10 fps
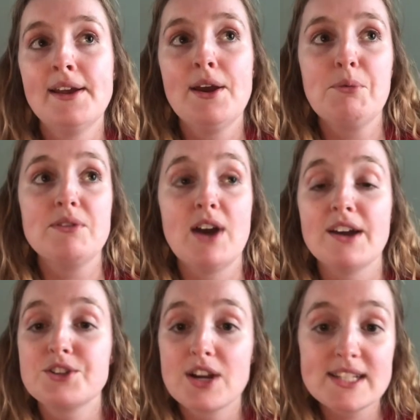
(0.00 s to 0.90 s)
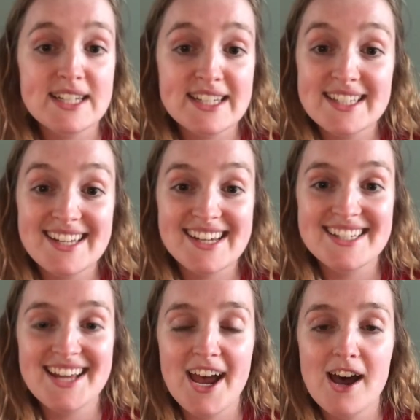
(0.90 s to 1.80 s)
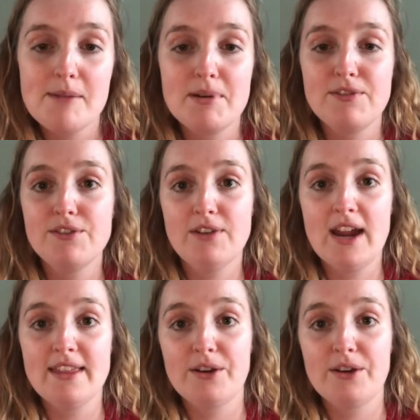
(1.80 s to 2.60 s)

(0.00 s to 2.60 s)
We've got dressing sticks to help if you find